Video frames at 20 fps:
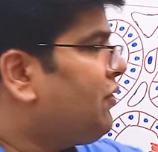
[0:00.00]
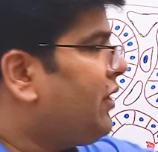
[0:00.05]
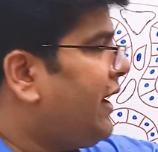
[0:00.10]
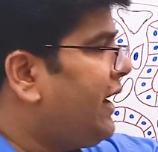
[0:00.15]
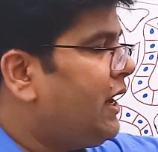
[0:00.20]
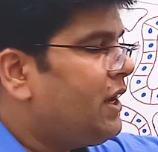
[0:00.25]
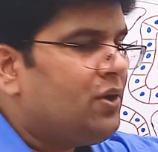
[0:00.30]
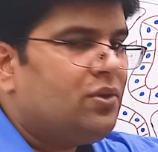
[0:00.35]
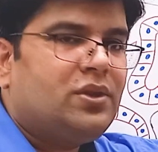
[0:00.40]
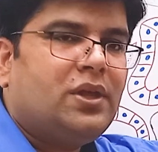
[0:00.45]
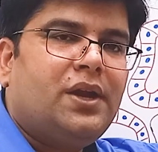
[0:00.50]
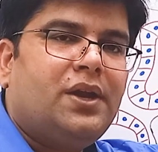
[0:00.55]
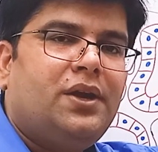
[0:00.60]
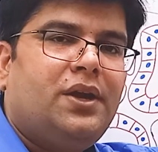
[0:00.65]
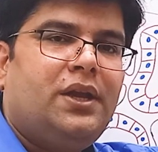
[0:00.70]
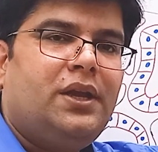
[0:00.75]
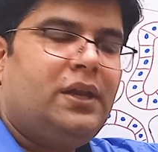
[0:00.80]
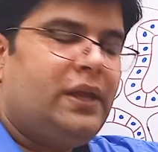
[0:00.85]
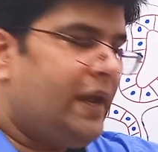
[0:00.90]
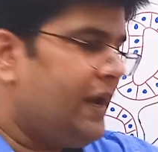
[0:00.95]

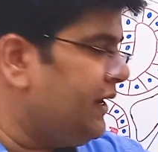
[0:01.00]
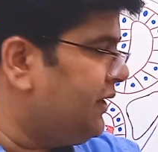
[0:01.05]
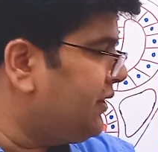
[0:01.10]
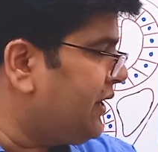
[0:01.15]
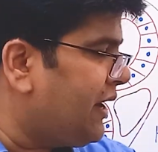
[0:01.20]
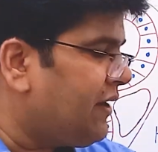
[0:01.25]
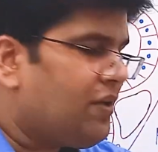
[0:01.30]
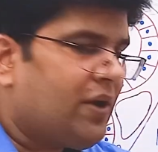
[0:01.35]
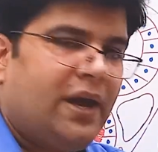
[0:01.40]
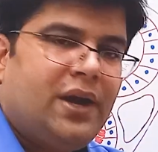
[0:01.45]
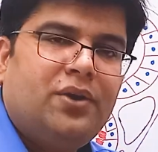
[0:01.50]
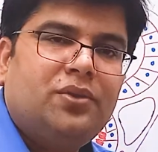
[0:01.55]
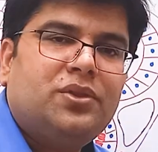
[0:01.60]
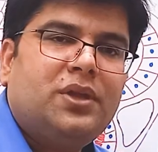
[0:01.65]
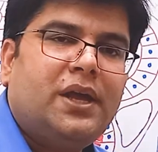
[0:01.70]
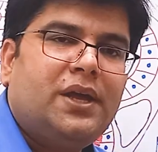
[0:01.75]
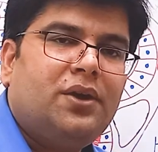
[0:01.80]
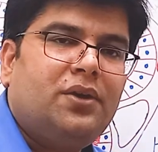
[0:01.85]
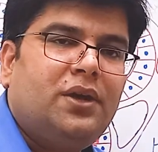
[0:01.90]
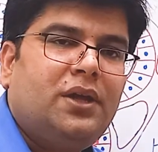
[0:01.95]
triiodothyronine and
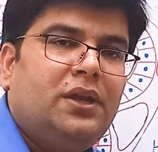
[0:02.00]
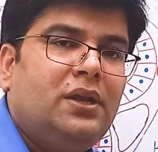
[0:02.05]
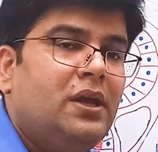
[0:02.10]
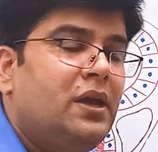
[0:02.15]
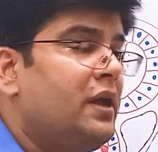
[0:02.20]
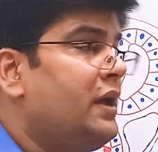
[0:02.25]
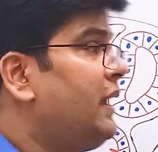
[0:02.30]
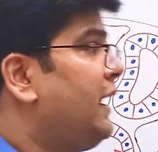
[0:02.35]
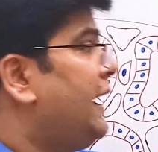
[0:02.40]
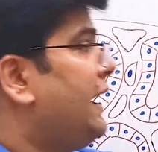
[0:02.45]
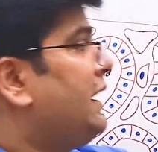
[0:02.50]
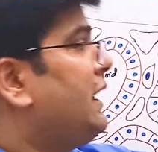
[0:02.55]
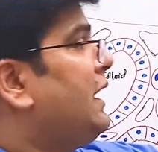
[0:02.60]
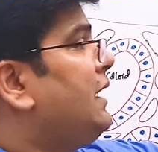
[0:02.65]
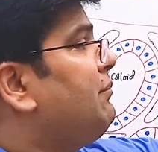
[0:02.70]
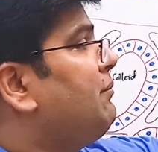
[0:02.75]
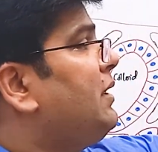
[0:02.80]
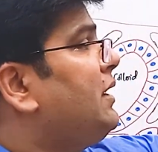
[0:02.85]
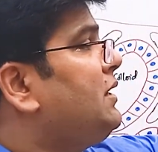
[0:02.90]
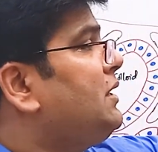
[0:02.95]
tetraiodothyronine, and
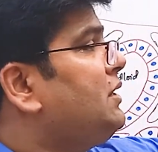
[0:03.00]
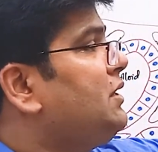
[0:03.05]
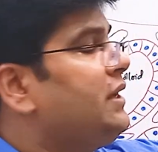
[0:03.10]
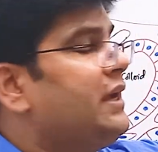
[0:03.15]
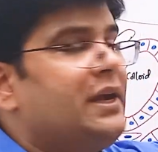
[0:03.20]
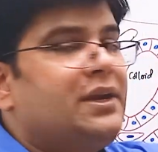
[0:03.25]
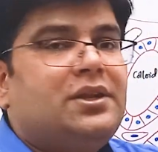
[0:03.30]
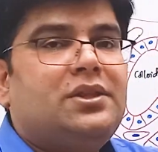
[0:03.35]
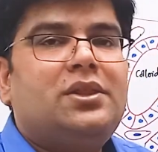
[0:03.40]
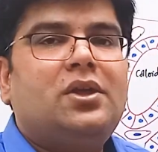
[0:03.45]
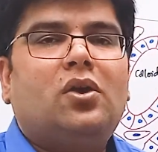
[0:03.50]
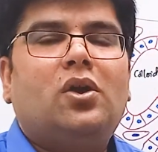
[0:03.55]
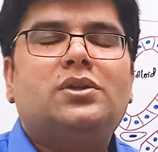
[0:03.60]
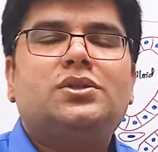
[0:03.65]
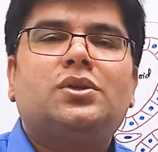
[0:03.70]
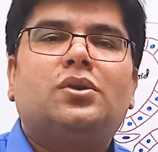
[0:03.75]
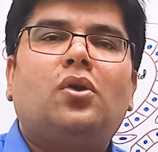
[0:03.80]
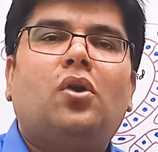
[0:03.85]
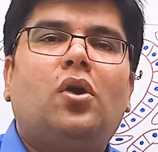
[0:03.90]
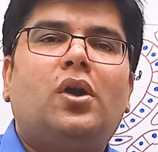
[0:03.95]
MIT-DIT, they are
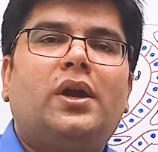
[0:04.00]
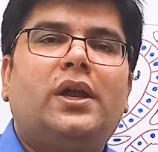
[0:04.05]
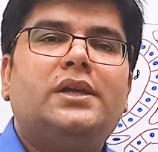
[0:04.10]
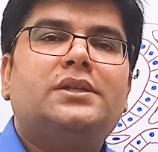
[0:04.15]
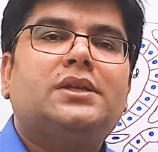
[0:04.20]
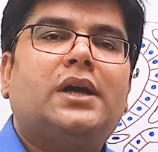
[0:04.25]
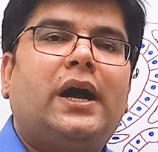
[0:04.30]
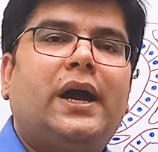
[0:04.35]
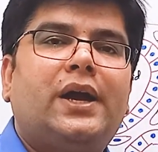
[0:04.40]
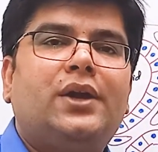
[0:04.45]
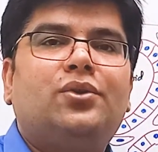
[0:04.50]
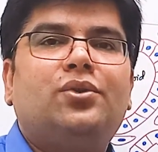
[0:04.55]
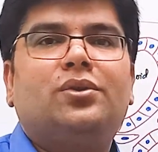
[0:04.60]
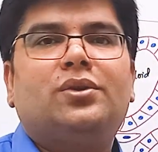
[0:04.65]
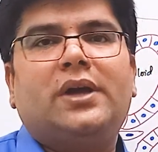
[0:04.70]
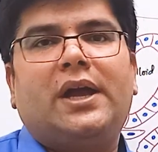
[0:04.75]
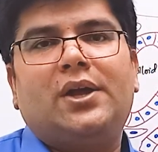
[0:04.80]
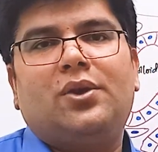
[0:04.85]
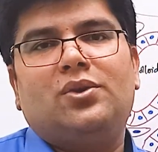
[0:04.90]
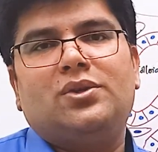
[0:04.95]
also called as
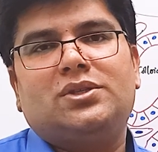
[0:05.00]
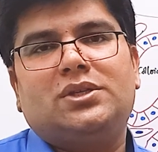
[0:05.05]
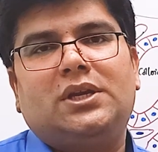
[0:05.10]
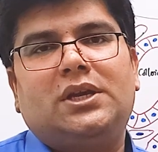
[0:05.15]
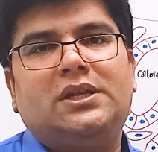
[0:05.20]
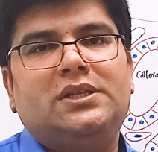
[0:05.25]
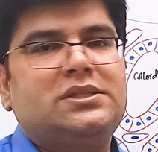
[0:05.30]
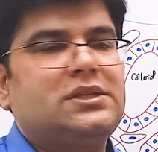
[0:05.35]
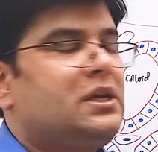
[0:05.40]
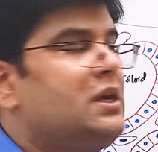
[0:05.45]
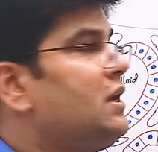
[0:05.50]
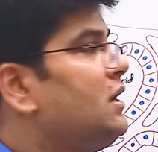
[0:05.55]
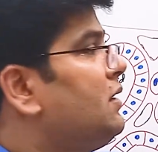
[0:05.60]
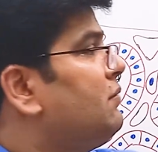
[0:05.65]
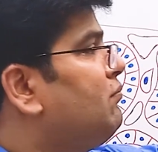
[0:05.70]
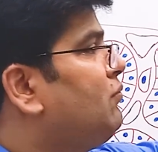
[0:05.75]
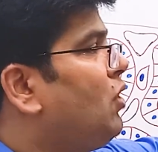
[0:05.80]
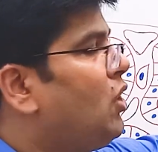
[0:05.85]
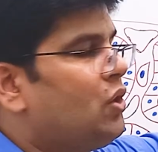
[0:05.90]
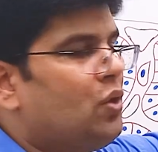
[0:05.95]
iodotyrosines,
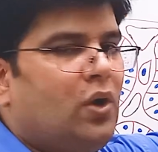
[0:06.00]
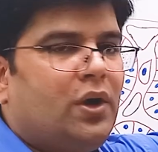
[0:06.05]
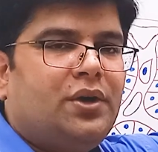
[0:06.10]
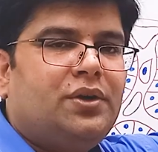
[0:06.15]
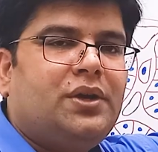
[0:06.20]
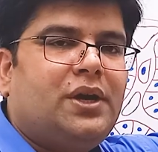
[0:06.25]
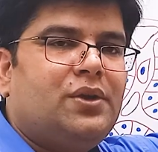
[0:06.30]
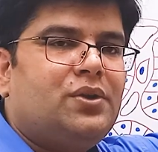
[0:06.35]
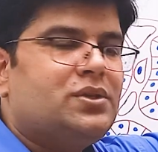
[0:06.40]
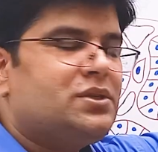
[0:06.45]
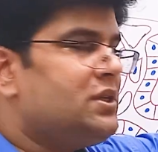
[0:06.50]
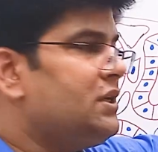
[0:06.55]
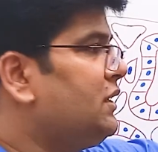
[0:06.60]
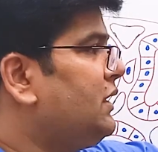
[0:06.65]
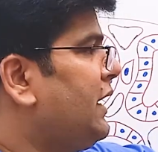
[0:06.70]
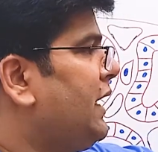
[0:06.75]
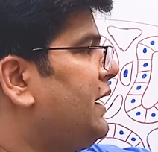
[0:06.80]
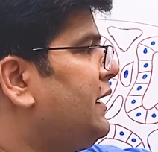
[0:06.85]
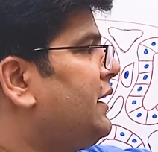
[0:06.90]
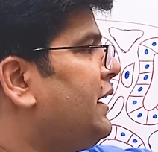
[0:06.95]

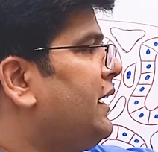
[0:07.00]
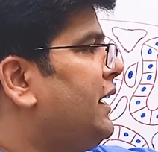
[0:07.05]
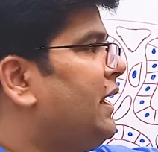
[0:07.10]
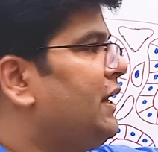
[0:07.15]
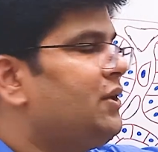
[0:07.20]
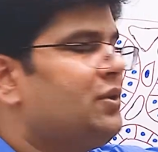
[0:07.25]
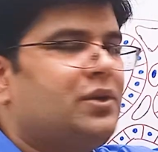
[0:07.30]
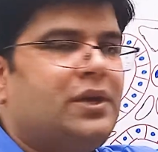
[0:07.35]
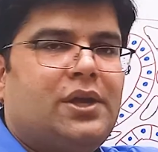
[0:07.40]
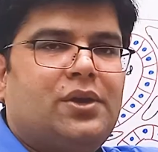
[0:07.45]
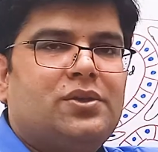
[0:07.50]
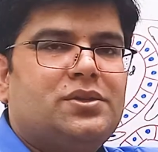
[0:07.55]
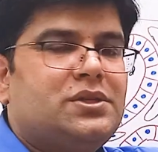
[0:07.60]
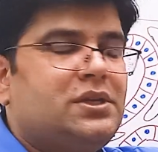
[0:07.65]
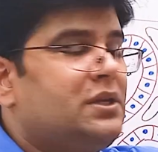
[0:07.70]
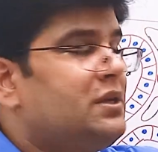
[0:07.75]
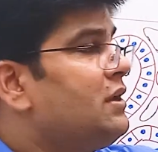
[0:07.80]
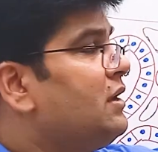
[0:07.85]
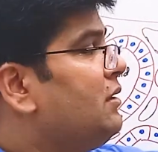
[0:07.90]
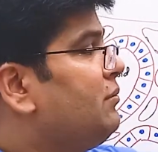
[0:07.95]
monoiodotyrosine and
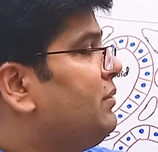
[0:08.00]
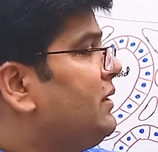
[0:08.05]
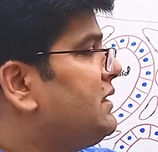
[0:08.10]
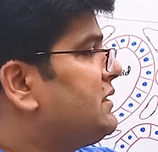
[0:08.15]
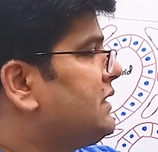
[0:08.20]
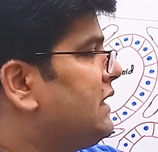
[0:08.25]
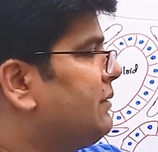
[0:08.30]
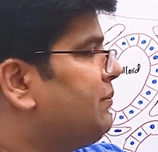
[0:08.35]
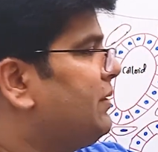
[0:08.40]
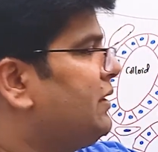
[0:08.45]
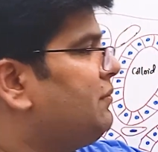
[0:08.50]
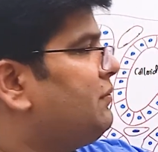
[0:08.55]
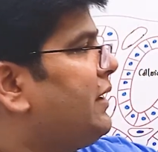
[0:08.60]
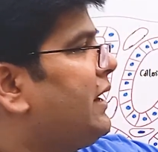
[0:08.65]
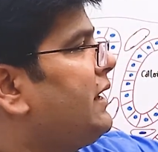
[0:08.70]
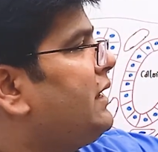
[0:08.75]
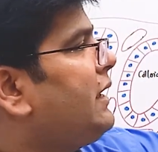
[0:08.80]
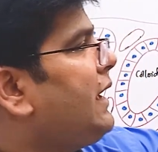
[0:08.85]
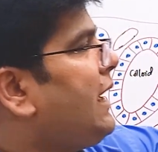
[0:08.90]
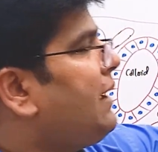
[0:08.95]
diiodotyrosine. Please keep in
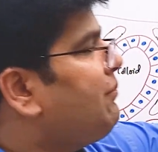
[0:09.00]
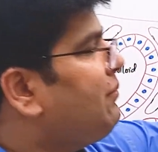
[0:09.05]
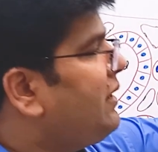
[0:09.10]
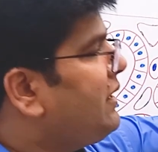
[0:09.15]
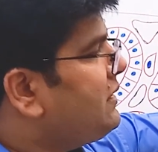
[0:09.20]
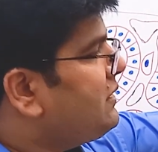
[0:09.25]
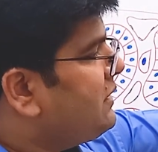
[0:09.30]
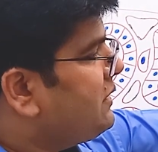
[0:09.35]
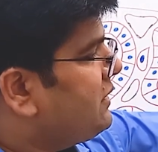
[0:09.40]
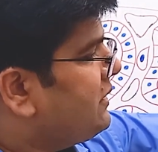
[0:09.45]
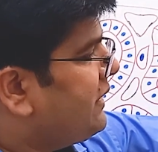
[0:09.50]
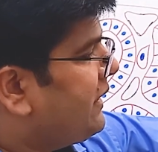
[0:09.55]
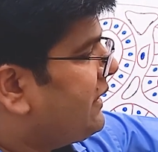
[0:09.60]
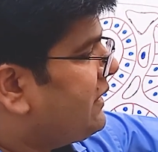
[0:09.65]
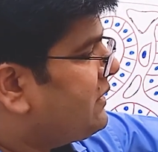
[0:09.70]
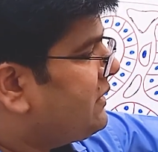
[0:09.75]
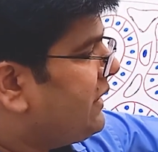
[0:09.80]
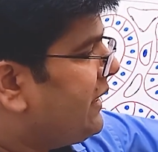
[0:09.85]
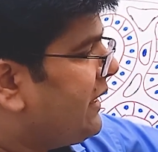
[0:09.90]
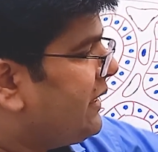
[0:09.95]
mind
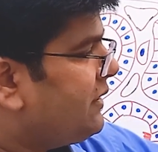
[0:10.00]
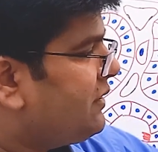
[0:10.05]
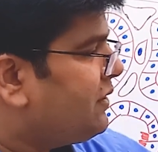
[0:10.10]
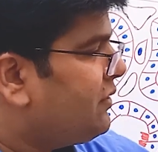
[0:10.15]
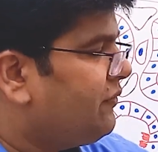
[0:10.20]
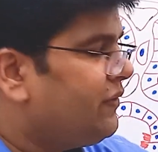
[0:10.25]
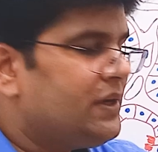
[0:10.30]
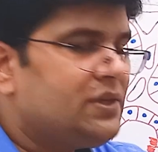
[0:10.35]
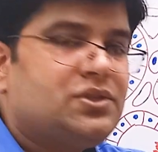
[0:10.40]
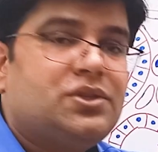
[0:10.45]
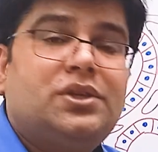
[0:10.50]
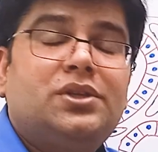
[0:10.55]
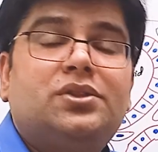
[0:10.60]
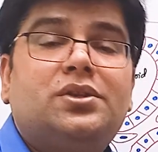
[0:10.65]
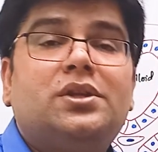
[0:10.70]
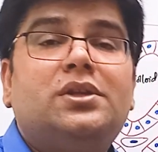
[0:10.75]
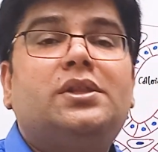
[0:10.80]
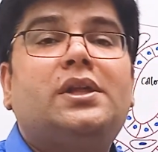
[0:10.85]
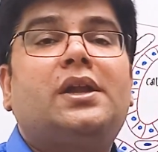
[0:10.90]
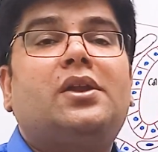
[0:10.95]
MIT-DIT and reverse
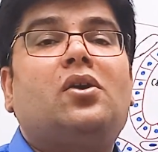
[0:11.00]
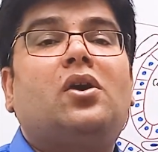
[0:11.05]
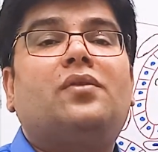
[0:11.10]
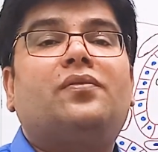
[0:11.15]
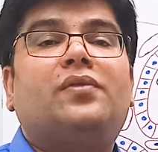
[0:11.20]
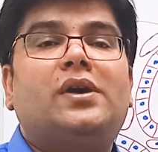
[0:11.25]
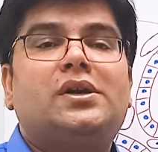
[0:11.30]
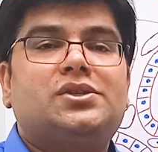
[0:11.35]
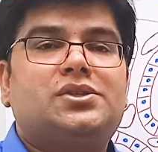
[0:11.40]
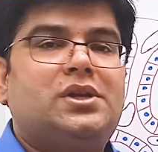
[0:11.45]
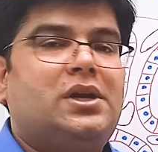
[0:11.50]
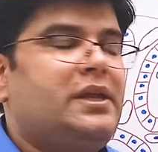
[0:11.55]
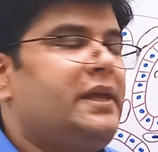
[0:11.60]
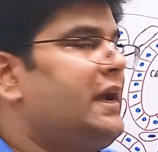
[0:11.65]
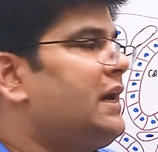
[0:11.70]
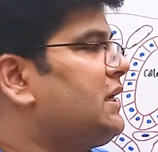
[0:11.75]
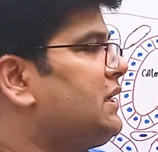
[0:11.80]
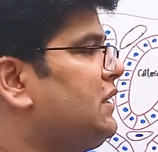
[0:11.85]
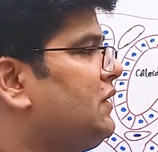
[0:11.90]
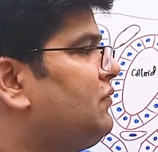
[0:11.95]
T3, they are not
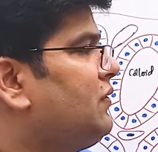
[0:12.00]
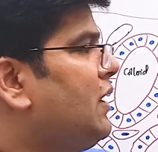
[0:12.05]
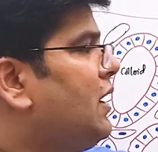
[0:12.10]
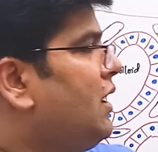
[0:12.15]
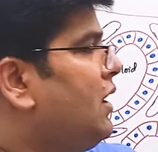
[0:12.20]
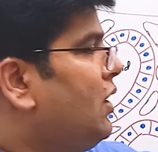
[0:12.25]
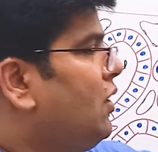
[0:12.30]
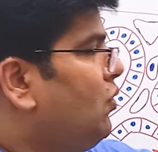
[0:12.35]
functionally active.